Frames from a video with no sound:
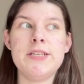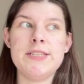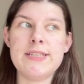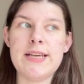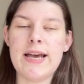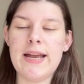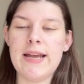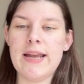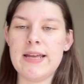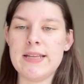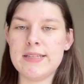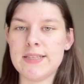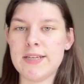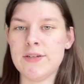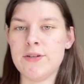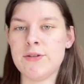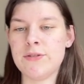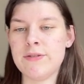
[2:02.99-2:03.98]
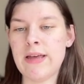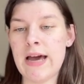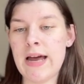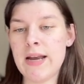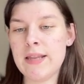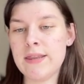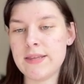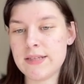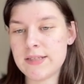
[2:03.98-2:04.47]
good sign and signal
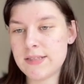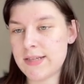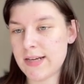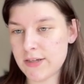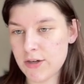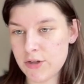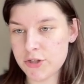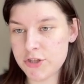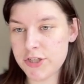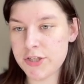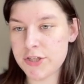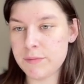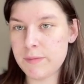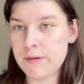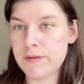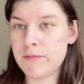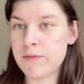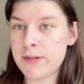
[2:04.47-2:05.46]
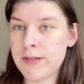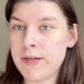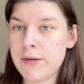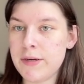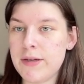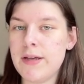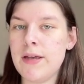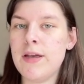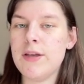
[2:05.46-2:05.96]
that this technology could be
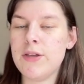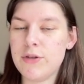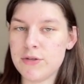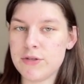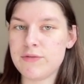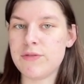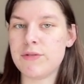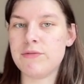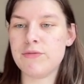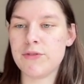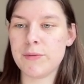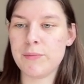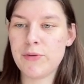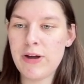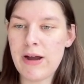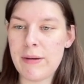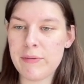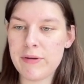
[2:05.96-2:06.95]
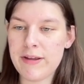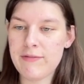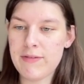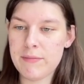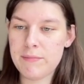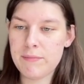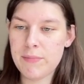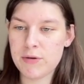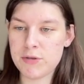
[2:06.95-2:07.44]
really useful for preoperative
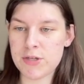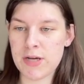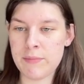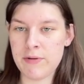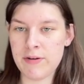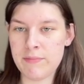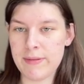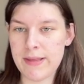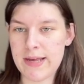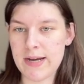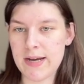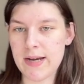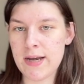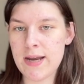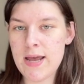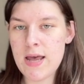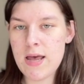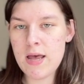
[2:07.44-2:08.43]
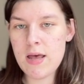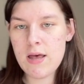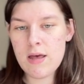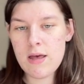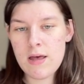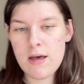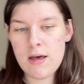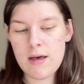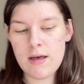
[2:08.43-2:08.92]
and postoperative planning.
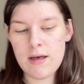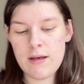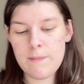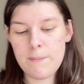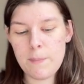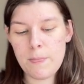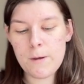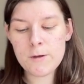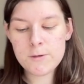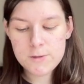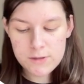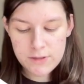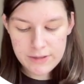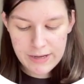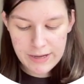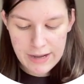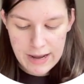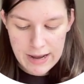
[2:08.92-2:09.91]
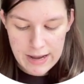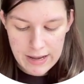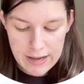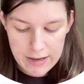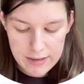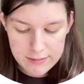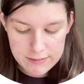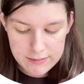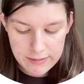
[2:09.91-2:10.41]
Also looking
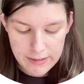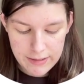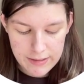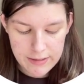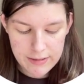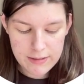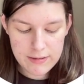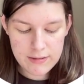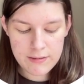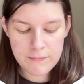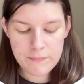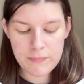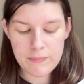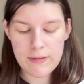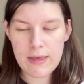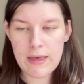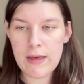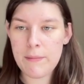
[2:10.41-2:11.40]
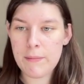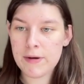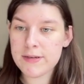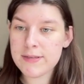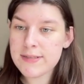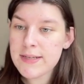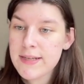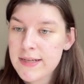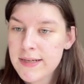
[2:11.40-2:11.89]
at like
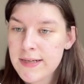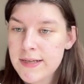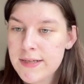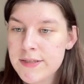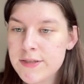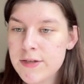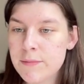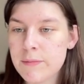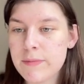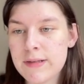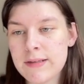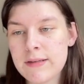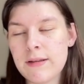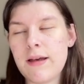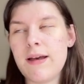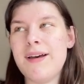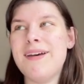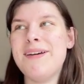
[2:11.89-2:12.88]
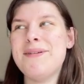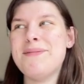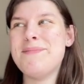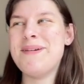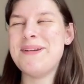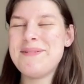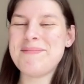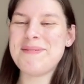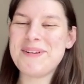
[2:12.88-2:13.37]
MRD, so
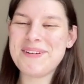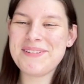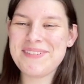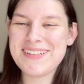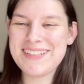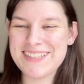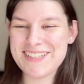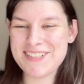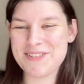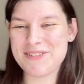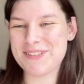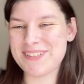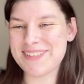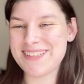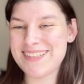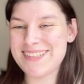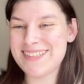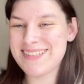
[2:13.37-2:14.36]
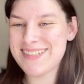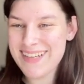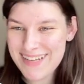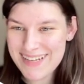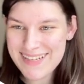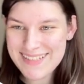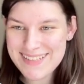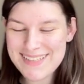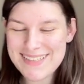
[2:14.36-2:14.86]
minimal residual
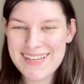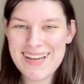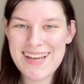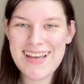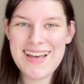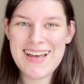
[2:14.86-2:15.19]
disease,